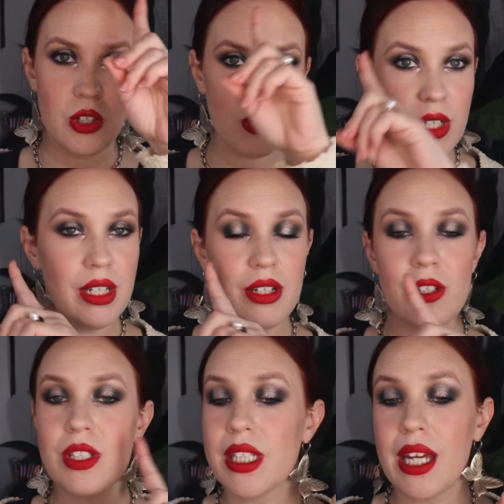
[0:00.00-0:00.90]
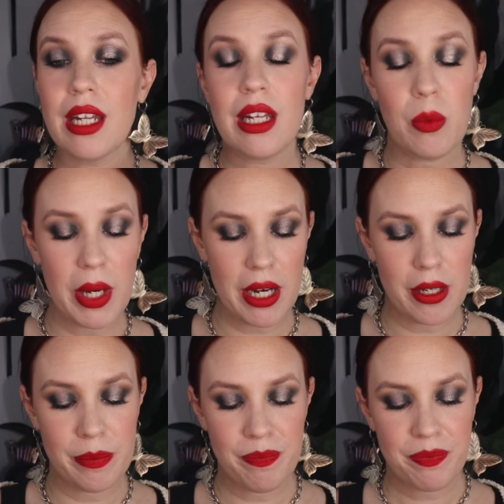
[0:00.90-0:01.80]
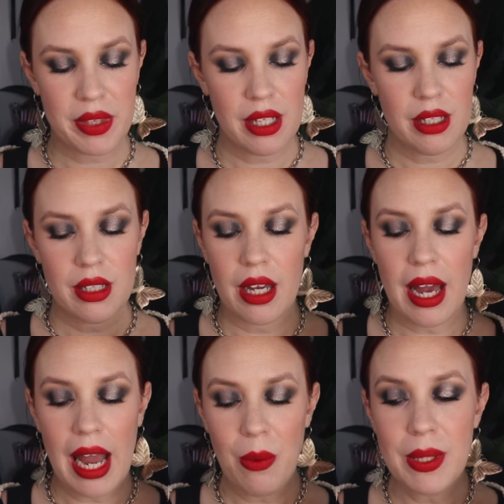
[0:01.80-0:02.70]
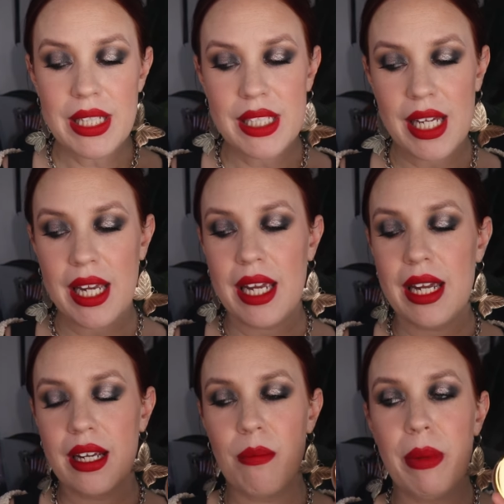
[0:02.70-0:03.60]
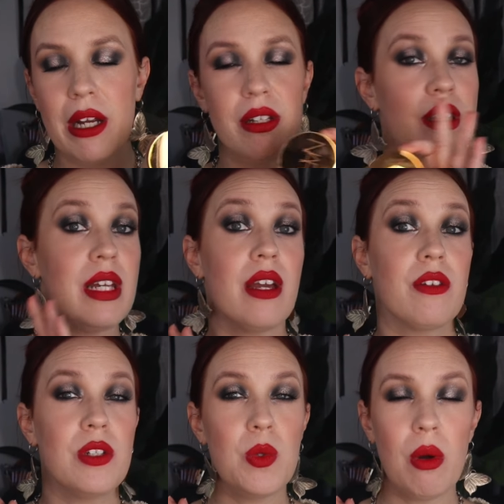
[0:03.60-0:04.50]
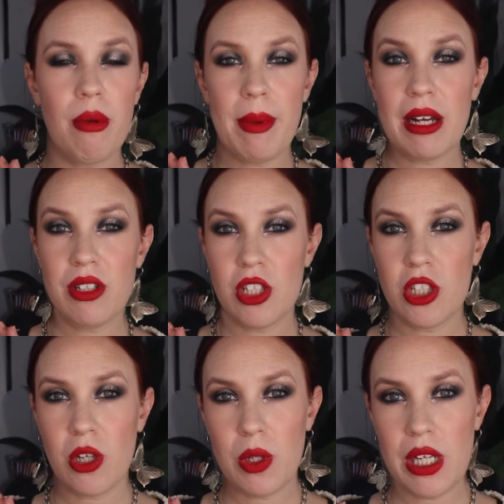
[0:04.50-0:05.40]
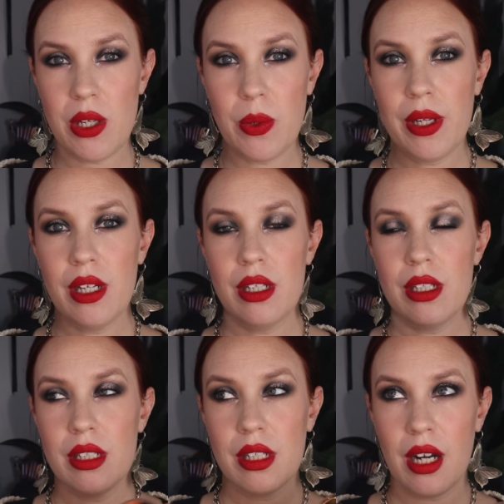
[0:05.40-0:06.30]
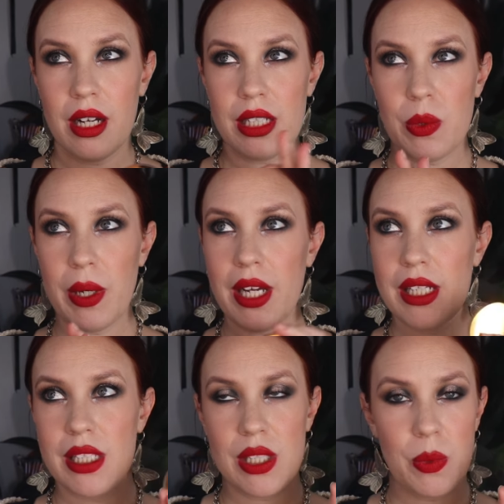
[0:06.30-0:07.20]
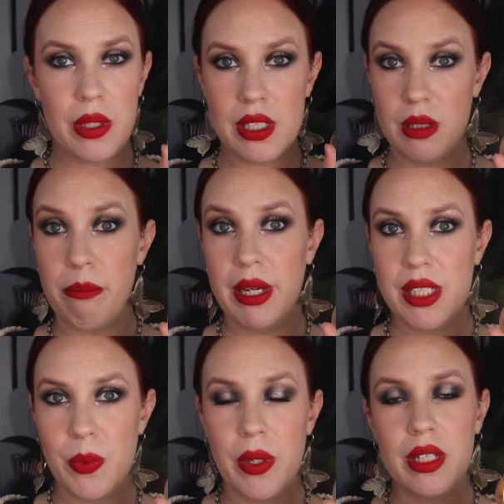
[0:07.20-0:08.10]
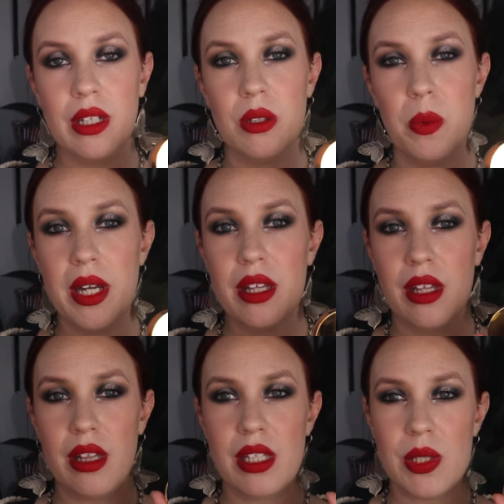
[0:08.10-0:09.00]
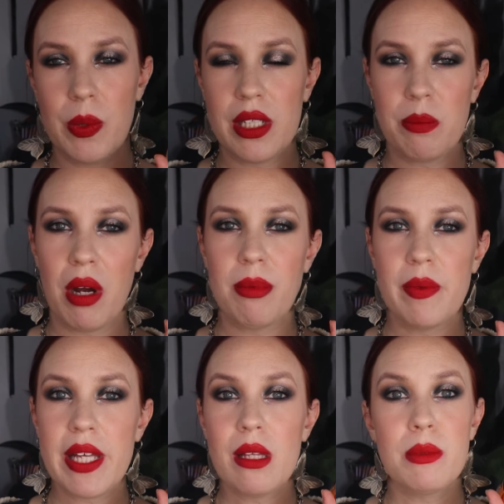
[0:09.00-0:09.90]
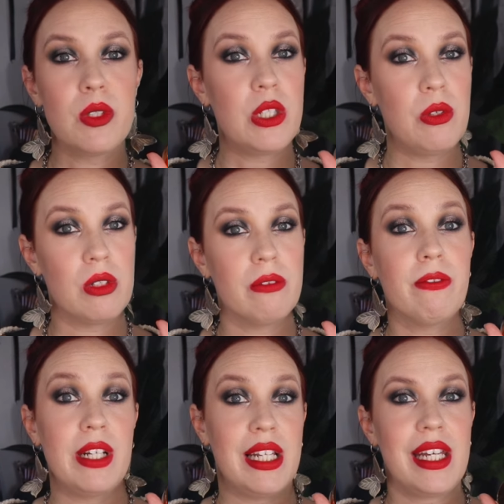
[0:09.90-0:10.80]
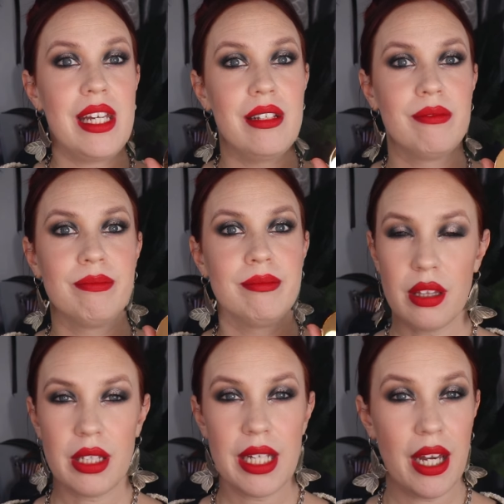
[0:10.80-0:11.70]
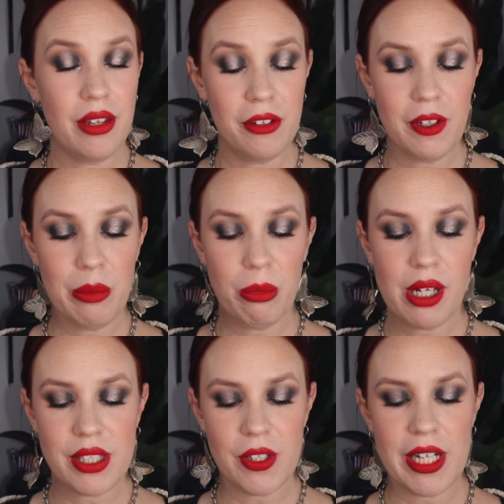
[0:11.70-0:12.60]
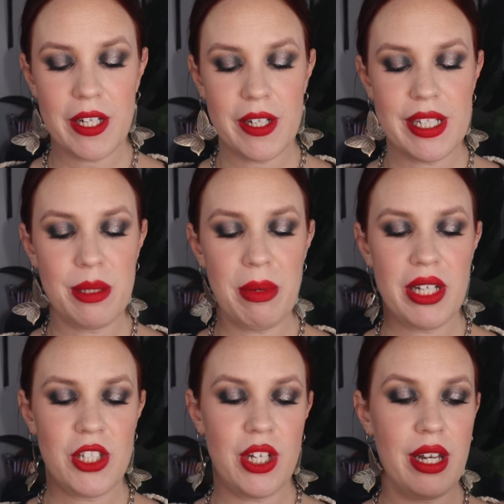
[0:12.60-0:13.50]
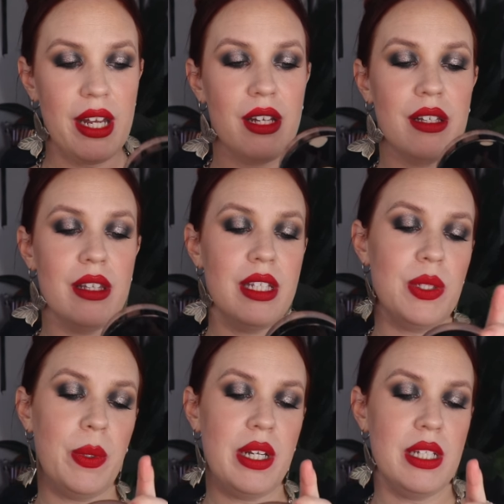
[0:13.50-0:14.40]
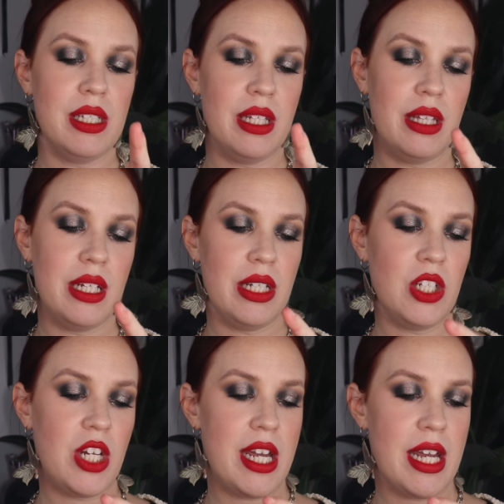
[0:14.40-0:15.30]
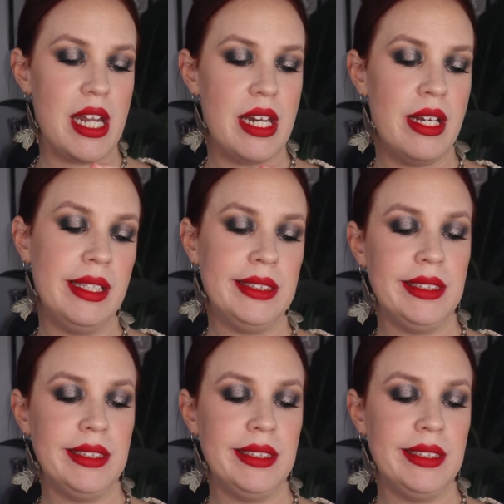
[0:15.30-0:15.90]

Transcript: streak on your skin anywhere. I would say, compared to the other two I'm about to show you, cost-wise, this one is the best one to go with, and this one is probably the most user-friendly. The other cream bronzer here is my Chanel. This one is in the shade